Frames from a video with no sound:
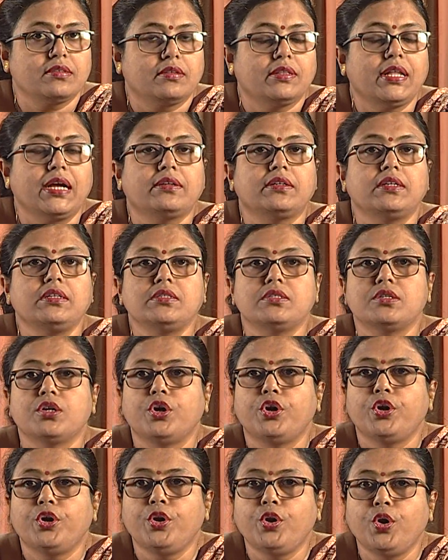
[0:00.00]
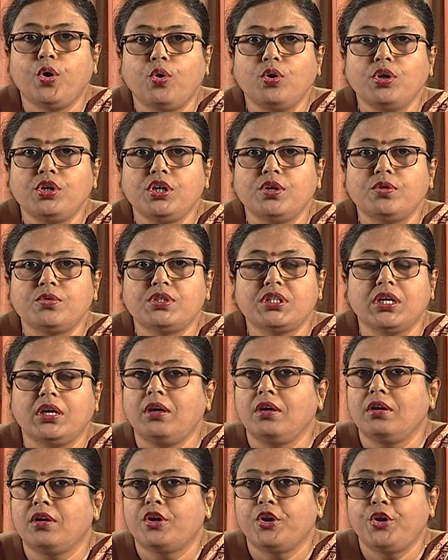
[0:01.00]
That is, no duty,
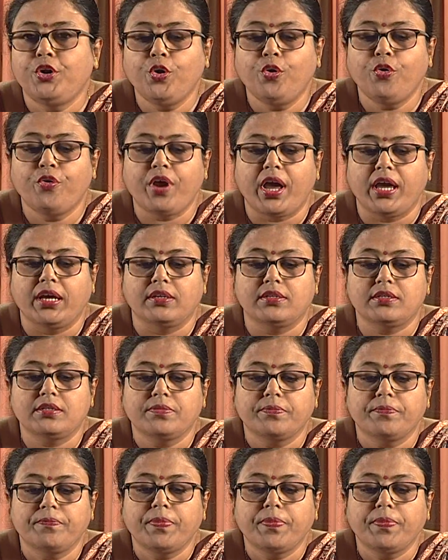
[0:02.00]
no right.